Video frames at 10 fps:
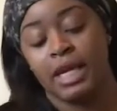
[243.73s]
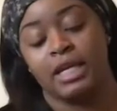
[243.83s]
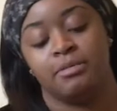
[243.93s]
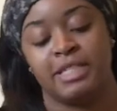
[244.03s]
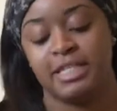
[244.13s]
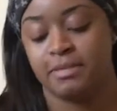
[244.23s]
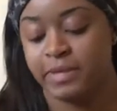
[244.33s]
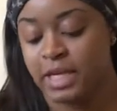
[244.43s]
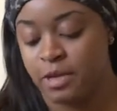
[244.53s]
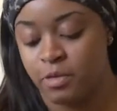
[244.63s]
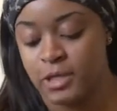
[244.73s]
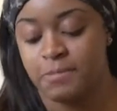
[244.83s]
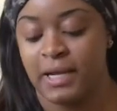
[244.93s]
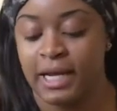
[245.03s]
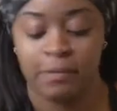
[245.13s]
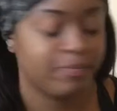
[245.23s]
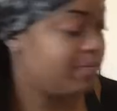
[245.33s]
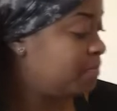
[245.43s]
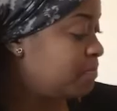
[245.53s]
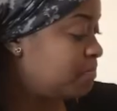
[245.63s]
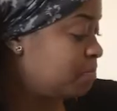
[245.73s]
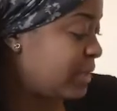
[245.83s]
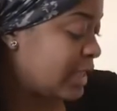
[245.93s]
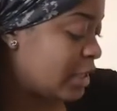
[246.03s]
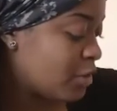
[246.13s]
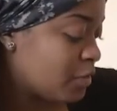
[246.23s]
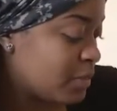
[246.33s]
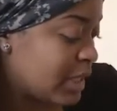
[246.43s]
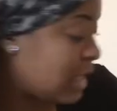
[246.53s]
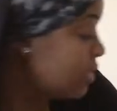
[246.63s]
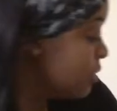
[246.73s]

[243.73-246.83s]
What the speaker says: Hit up JCPenney, you want to spend out a buttload of money.